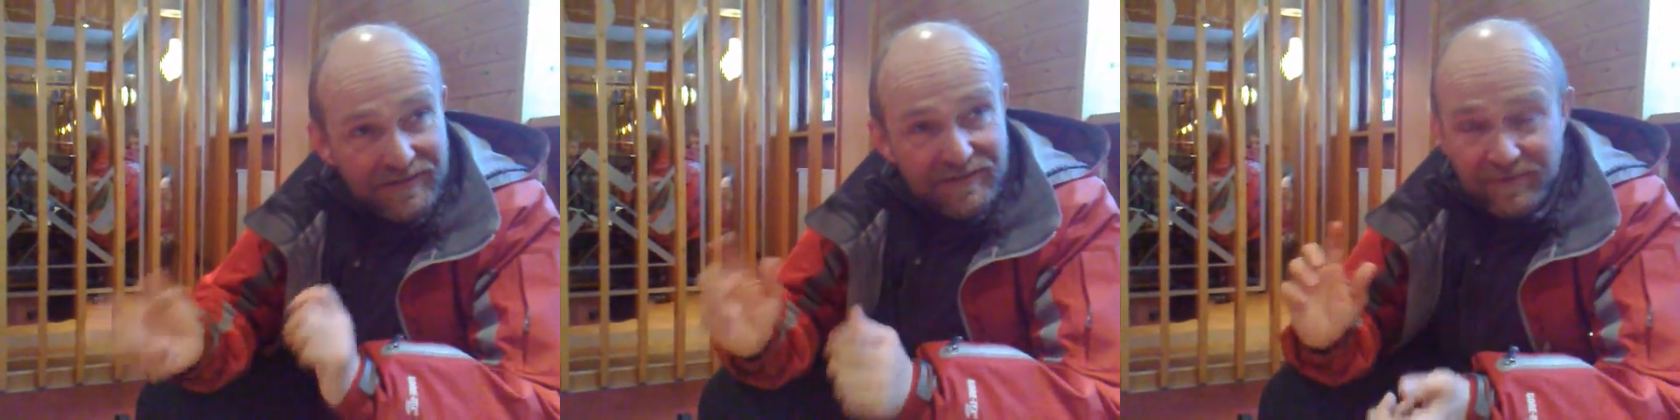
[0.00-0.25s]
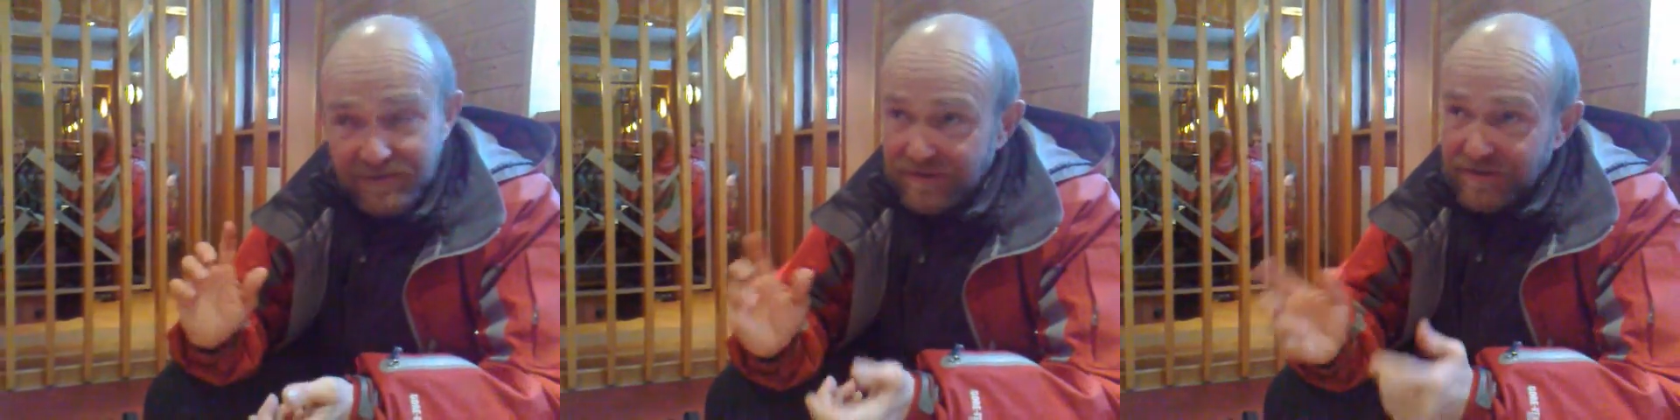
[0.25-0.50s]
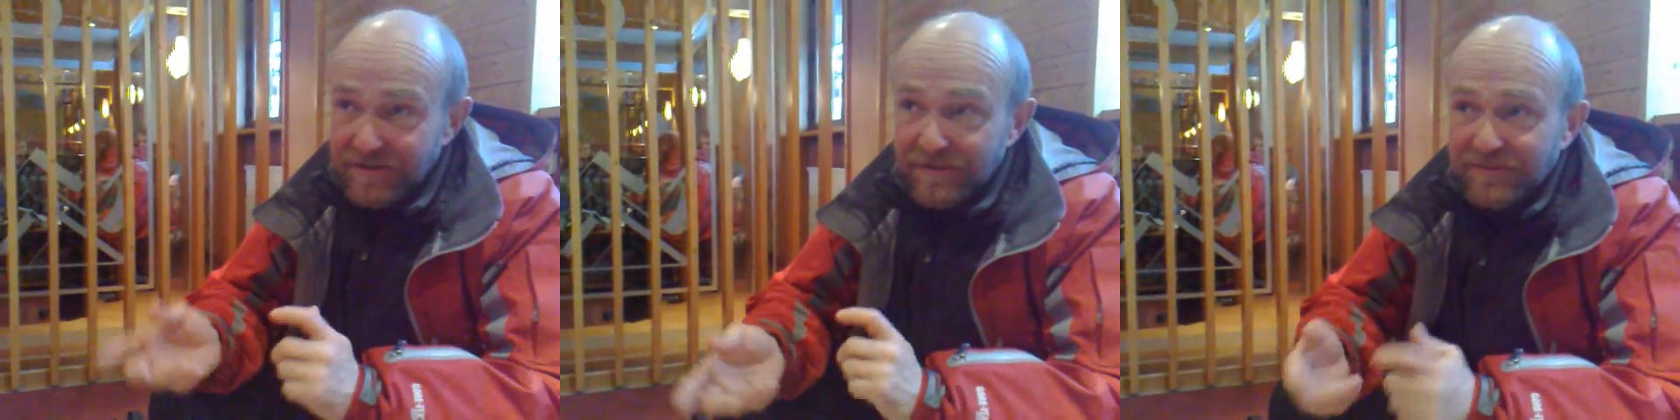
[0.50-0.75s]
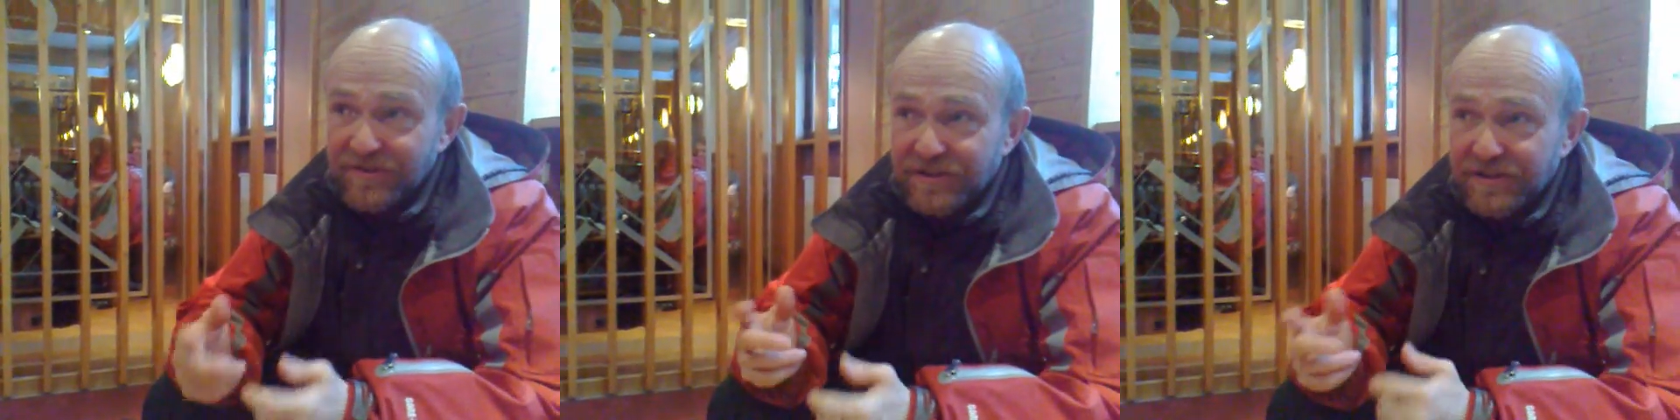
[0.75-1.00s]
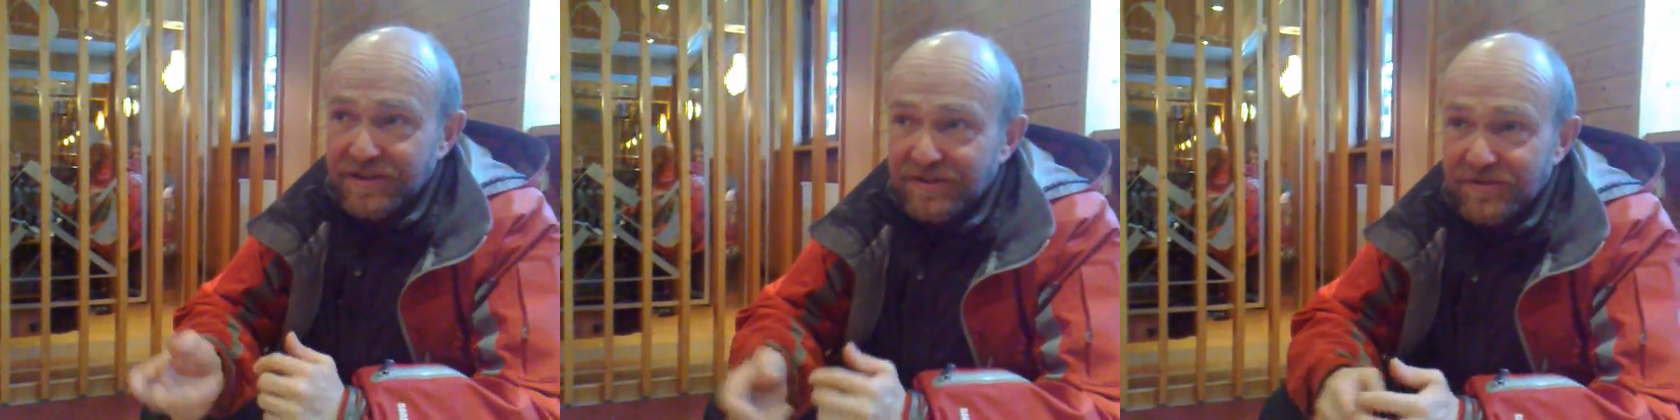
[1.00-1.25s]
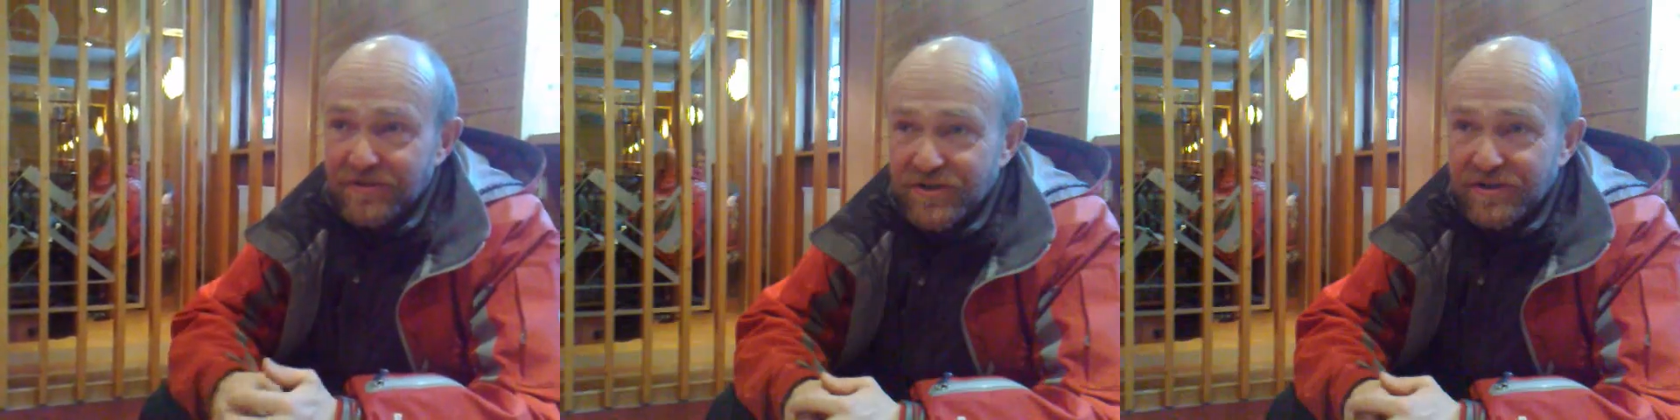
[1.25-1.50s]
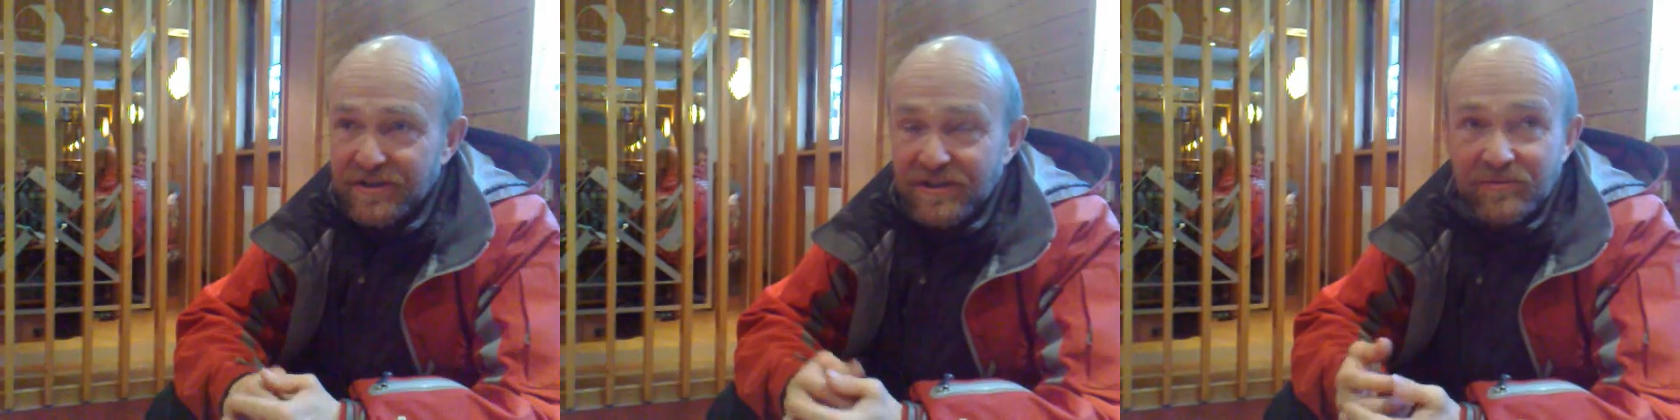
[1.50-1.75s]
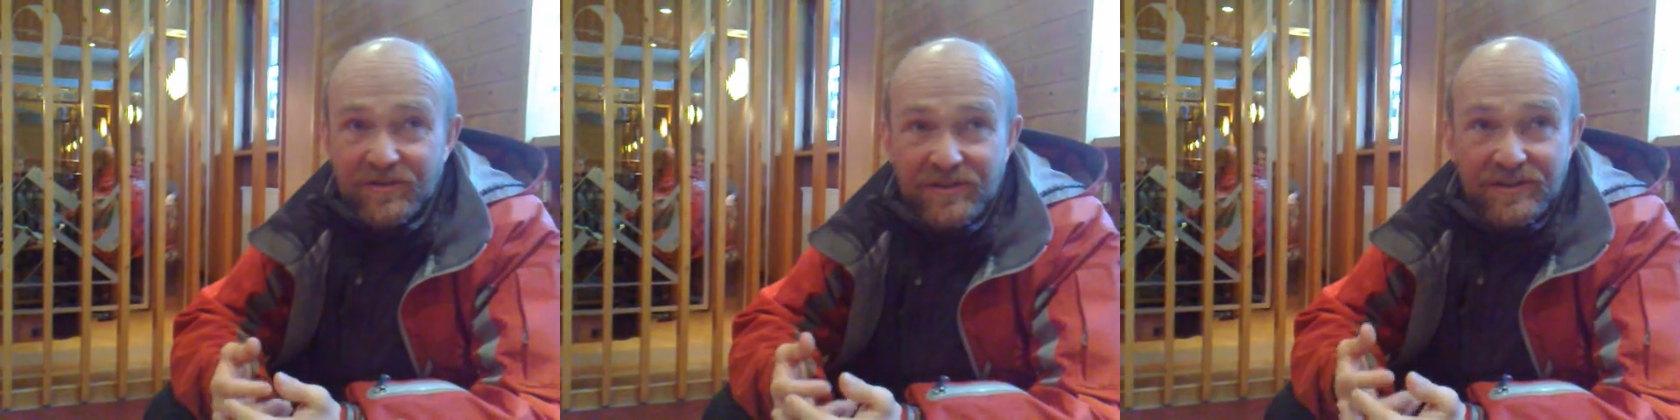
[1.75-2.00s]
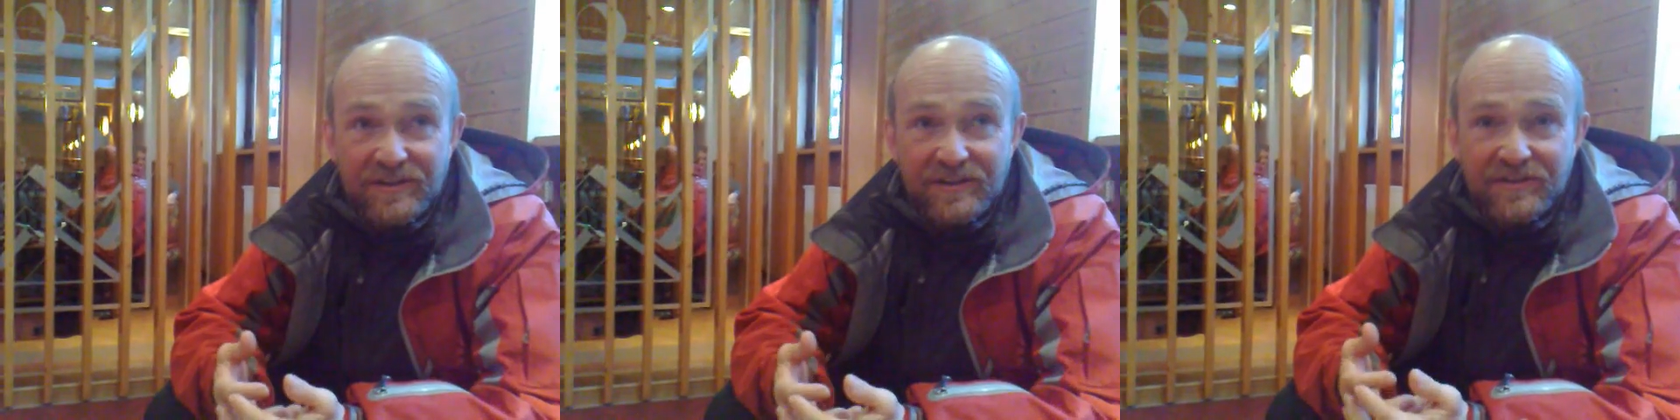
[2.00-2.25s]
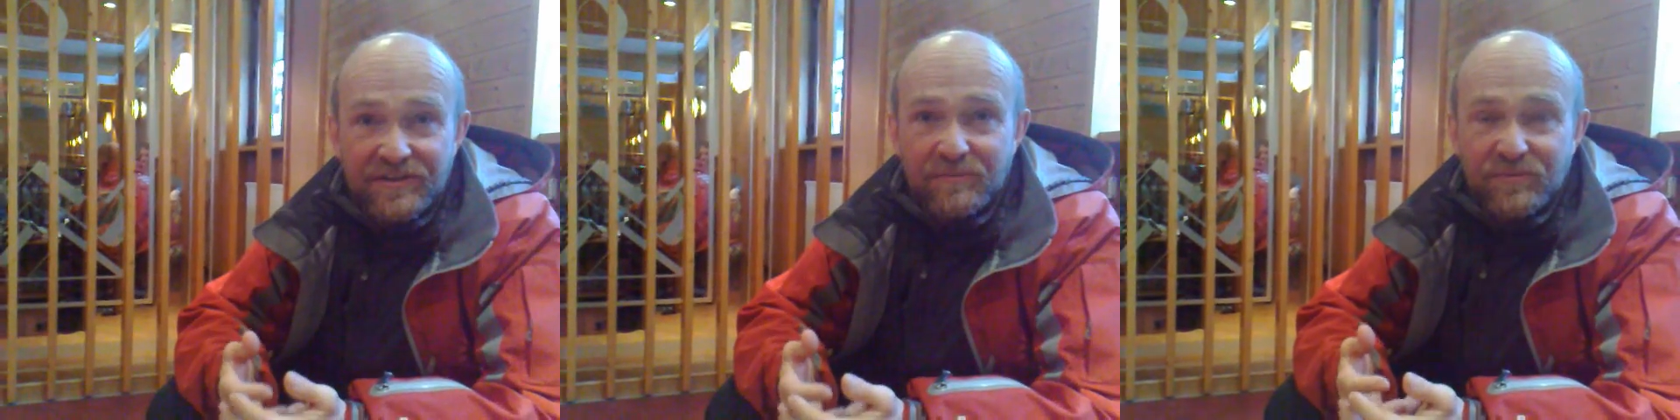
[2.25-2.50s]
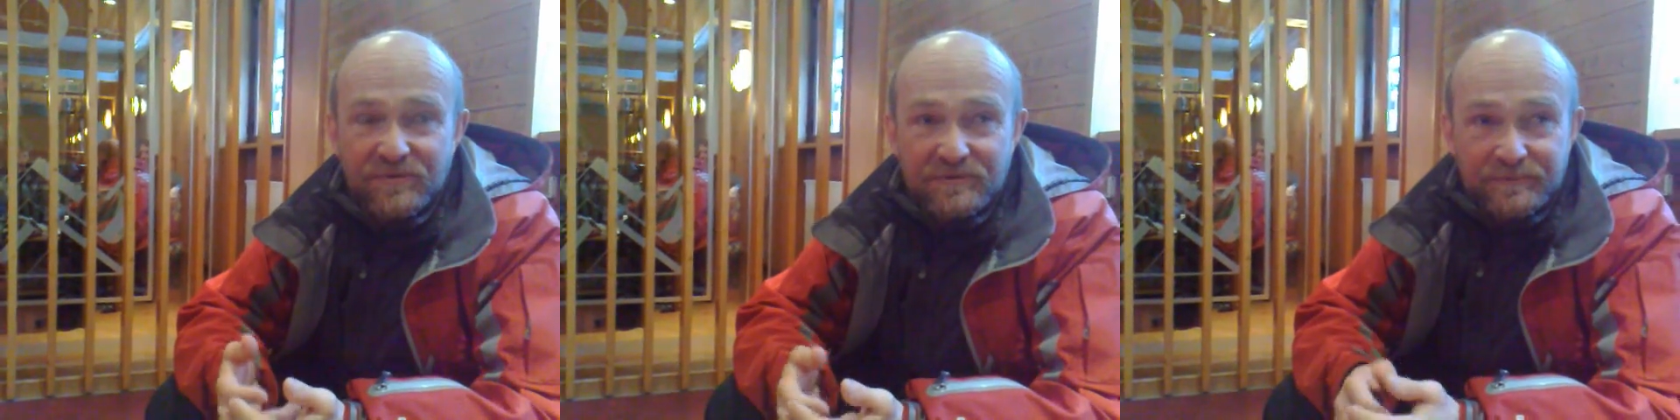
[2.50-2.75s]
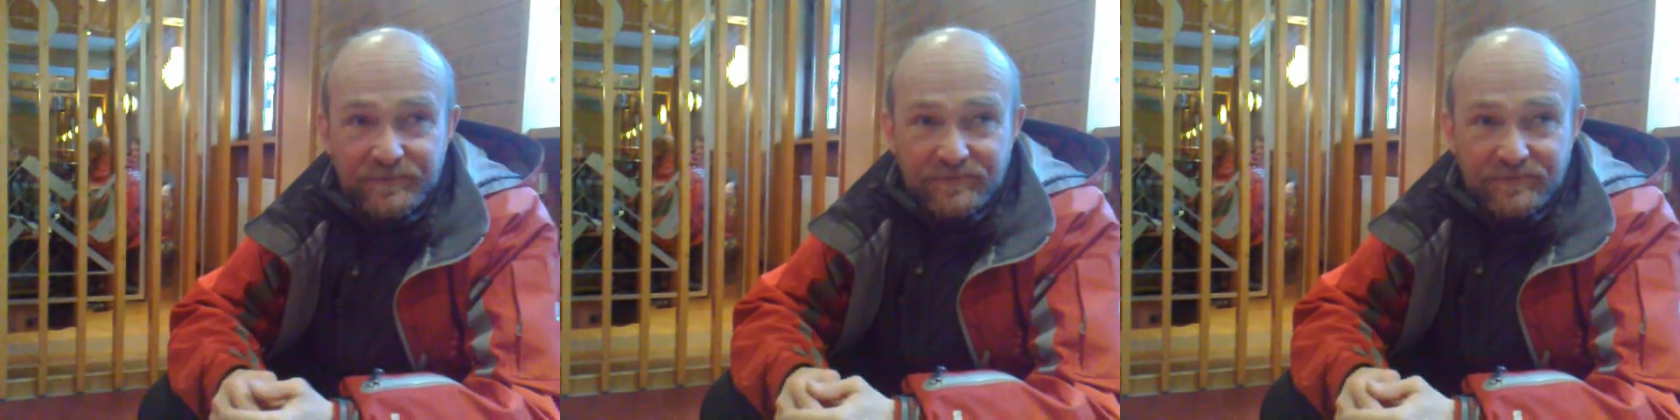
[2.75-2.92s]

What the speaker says: I mean, I'm very keen on trying to keep skiing simple.